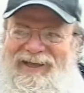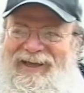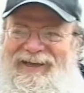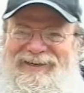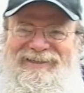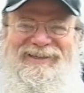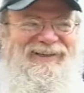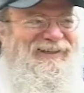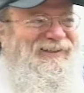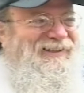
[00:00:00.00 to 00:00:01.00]
And Jamie
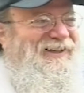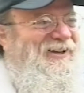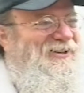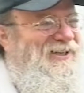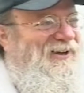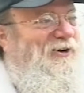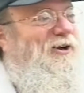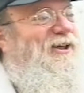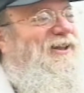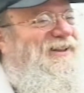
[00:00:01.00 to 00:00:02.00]
got uh, married and had to take
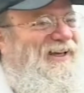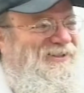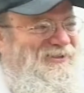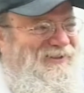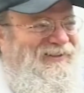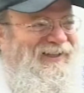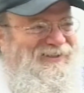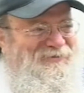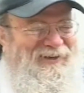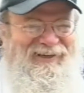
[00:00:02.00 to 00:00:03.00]
her Hebrew that's, name.
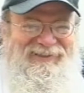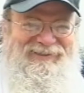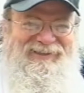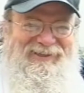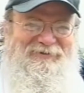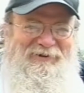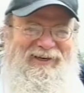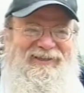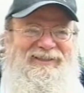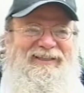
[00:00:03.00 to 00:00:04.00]
That's right. That's
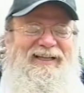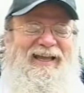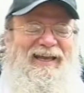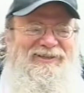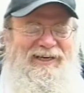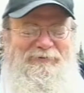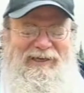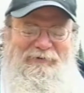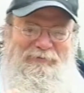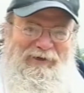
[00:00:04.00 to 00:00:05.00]
right. And Jamie
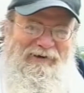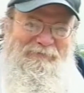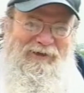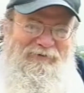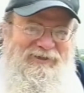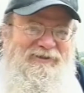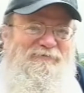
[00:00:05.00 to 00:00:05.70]
came with Barry, may rest